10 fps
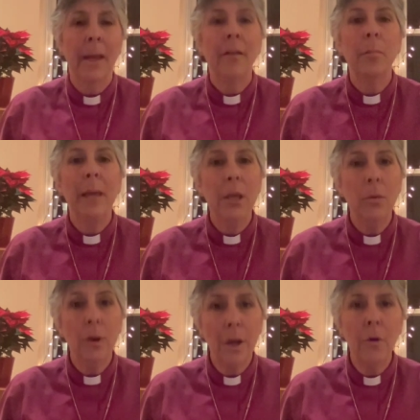And may
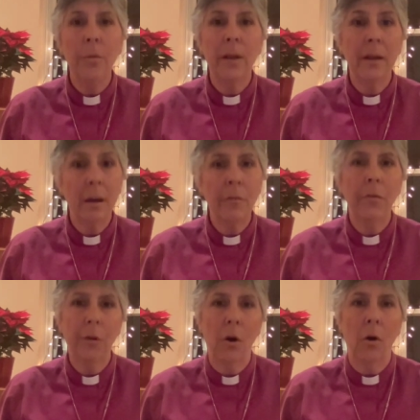you know the love
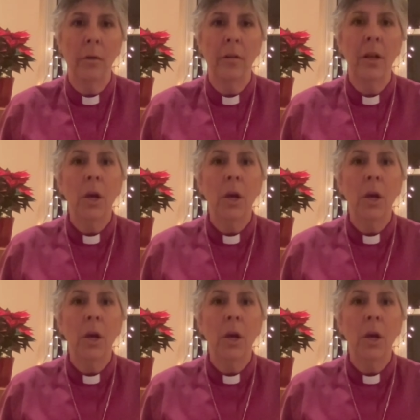of God,